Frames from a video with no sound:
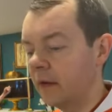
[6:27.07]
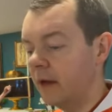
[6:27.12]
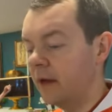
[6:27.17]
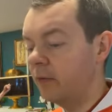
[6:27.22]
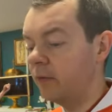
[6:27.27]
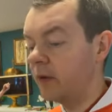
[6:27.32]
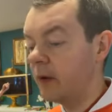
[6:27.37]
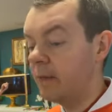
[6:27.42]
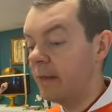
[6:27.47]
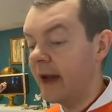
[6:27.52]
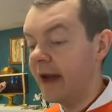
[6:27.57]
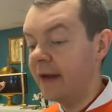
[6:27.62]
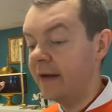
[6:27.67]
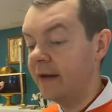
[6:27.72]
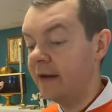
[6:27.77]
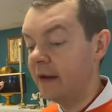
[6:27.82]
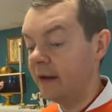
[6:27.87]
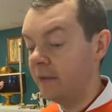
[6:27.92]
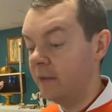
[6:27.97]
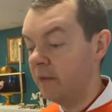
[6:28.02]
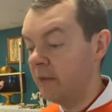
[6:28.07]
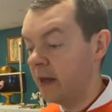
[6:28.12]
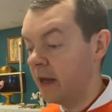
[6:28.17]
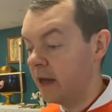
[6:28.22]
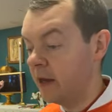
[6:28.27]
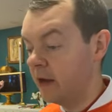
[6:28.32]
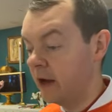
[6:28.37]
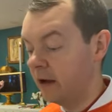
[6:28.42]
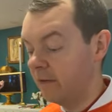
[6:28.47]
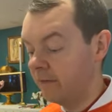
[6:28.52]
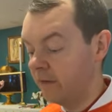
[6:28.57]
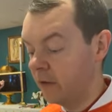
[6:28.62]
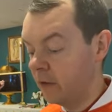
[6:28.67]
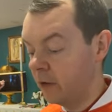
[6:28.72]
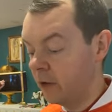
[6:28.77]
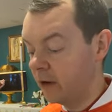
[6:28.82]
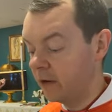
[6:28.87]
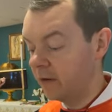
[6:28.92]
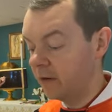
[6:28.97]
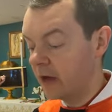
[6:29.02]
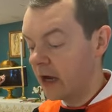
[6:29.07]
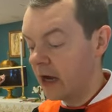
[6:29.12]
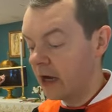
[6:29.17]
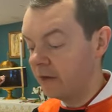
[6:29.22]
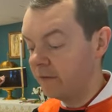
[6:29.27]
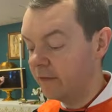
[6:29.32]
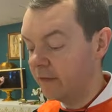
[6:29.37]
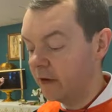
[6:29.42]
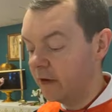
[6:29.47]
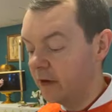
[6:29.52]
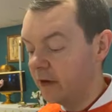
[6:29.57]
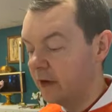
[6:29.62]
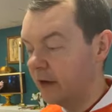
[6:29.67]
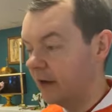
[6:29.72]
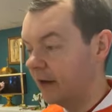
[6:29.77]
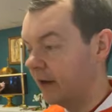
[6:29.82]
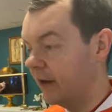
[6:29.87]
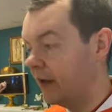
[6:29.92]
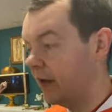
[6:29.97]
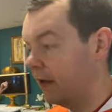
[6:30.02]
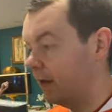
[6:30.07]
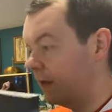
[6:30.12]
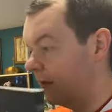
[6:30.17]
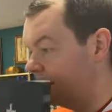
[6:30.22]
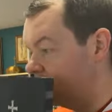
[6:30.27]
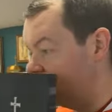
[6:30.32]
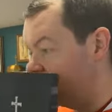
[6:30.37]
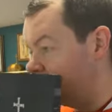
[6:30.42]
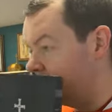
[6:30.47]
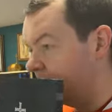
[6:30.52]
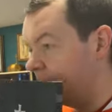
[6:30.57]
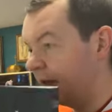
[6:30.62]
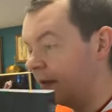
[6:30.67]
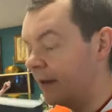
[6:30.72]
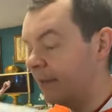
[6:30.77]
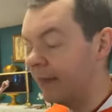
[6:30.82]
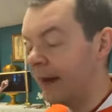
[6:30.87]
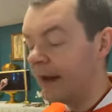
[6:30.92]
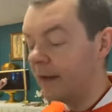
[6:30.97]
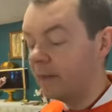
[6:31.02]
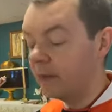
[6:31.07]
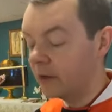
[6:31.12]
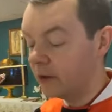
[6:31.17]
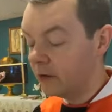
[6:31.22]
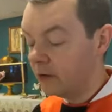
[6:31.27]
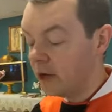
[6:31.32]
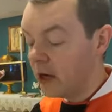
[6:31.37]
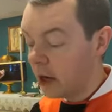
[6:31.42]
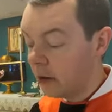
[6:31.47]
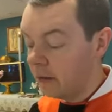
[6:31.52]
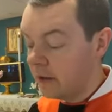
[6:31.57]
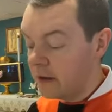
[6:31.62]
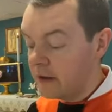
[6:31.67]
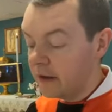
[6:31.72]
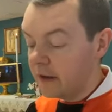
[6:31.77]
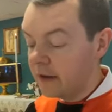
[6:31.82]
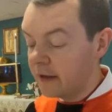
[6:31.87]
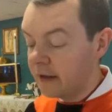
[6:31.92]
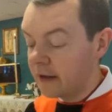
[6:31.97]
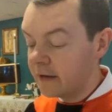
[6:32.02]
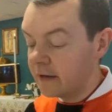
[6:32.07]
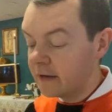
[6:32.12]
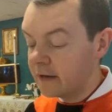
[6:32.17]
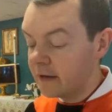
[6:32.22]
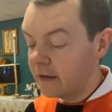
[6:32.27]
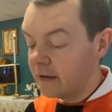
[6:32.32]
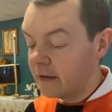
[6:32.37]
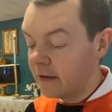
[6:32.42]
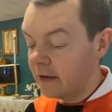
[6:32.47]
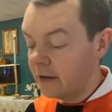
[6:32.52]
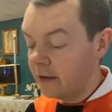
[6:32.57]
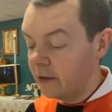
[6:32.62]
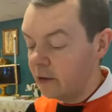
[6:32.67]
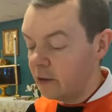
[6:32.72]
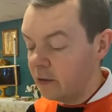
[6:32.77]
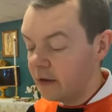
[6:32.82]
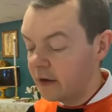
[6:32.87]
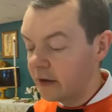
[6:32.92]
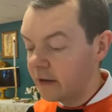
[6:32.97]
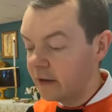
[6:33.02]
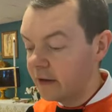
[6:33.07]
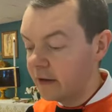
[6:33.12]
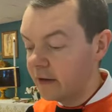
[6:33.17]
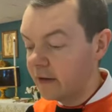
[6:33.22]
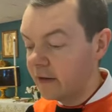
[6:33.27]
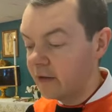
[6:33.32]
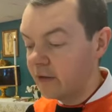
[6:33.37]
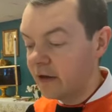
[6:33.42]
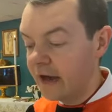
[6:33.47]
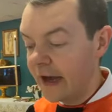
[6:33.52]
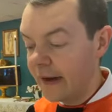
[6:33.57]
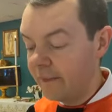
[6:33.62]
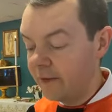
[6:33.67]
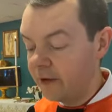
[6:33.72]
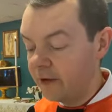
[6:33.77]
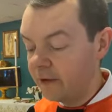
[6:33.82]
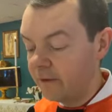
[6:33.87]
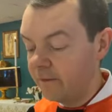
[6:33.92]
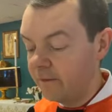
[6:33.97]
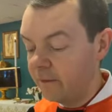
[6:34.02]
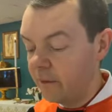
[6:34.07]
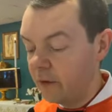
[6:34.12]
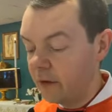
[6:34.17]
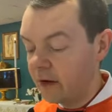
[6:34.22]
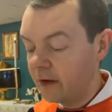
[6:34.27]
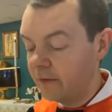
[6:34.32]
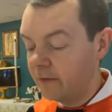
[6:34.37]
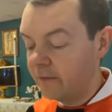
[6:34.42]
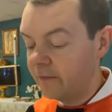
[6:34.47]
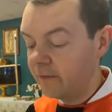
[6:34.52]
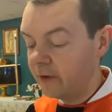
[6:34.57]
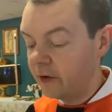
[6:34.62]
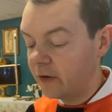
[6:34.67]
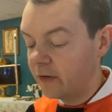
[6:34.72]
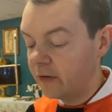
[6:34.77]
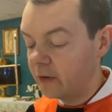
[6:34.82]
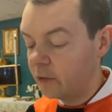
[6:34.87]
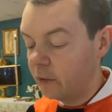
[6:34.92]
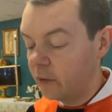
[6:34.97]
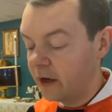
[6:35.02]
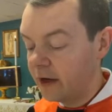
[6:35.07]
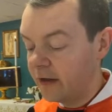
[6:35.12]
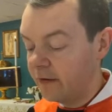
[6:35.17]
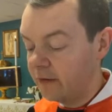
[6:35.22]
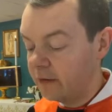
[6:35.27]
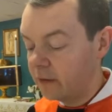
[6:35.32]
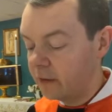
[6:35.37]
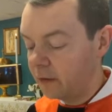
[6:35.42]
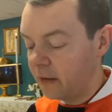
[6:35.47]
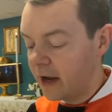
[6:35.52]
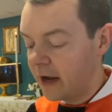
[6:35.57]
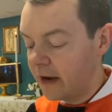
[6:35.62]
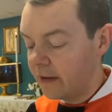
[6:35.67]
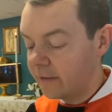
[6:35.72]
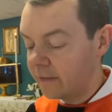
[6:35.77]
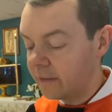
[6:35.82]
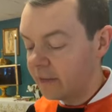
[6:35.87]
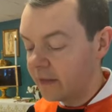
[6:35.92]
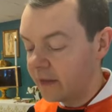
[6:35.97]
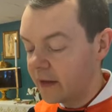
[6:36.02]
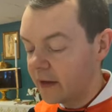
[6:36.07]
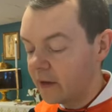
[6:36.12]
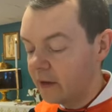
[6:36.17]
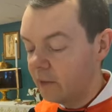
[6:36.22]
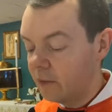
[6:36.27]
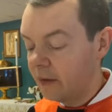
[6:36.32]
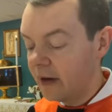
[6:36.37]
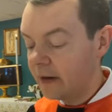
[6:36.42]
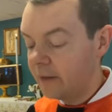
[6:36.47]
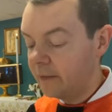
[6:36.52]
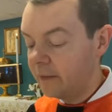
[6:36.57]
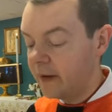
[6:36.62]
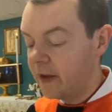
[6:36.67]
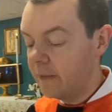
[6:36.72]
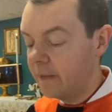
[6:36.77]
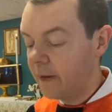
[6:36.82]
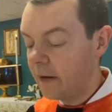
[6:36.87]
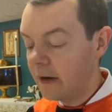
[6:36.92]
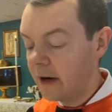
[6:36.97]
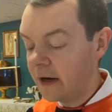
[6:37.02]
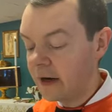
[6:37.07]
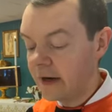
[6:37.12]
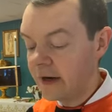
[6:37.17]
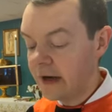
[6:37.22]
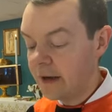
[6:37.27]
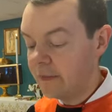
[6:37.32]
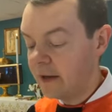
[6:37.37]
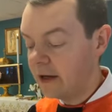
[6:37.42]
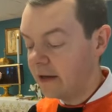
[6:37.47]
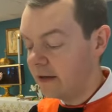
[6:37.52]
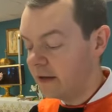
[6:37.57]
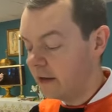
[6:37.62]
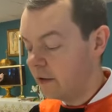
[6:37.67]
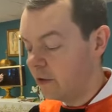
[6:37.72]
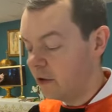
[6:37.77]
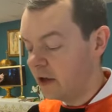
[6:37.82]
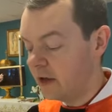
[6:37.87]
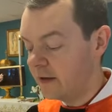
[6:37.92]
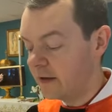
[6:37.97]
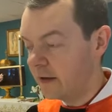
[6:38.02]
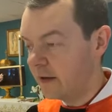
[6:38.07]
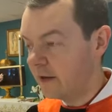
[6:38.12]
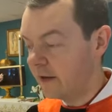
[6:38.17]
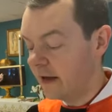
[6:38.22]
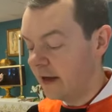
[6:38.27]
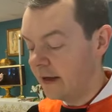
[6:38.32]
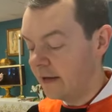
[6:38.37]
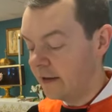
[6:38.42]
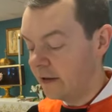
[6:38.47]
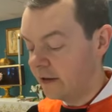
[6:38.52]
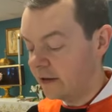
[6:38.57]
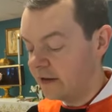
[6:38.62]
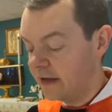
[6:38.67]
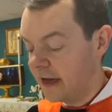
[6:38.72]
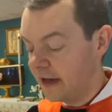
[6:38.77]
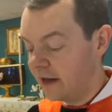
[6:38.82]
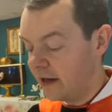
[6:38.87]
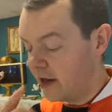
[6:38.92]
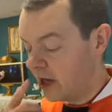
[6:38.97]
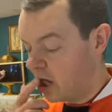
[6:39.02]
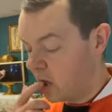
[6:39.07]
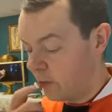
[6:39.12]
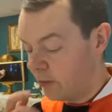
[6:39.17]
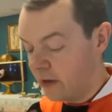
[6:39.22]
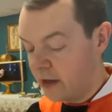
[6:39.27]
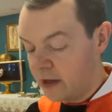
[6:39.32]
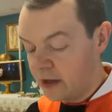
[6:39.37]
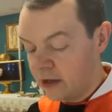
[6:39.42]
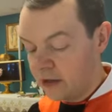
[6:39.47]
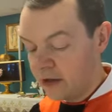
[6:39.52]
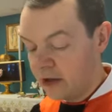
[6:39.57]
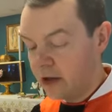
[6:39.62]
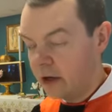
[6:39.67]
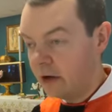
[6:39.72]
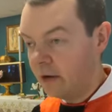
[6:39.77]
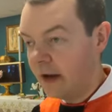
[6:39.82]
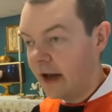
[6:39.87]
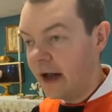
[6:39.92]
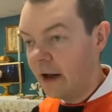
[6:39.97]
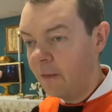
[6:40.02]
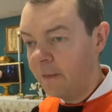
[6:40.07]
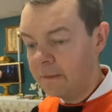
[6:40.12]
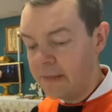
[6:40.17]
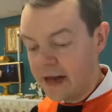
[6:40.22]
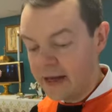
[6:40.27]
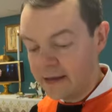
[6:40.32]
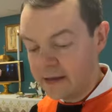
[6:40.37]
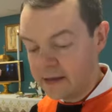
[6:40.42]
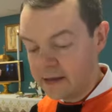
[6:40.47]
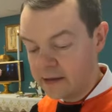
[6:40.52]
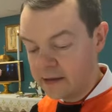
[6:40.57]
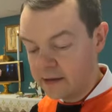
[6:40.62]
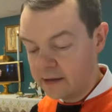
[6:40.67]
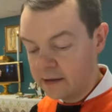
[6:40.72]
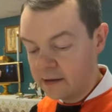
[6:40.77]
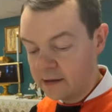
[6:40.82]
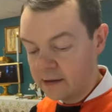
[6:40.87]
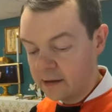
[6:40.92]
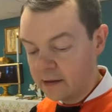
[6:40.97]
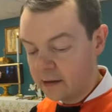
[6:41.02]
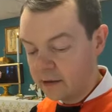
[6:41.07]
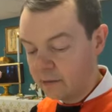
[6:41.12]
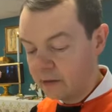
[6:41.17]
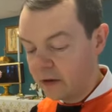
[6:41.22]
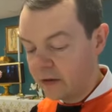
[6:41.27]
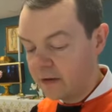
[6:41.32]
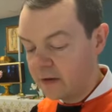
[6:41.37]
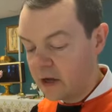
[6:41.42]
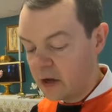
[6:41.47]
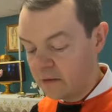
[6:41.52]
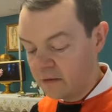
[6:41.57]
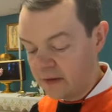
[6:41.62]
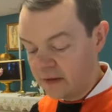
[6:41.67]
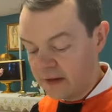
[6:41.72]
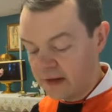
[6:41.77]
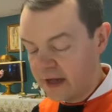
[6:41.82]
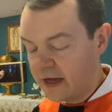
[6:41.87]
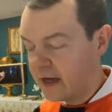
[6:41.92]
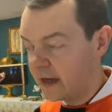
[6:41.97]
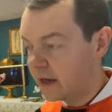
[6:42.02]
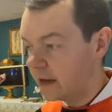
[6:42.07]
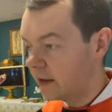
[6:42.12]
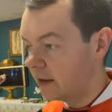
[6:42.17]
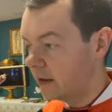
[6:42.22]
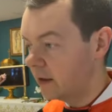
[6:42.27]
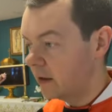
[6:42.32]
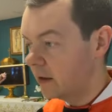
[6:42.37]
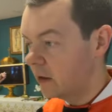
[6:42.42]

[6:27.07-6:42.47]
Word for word: This reminded me, of course, of, see, if you'd read the Bible, you'd know, it's Luke chapter 4, verse 23, when people are coming to Jesus and they're telling him, you know, help us. We're so sick.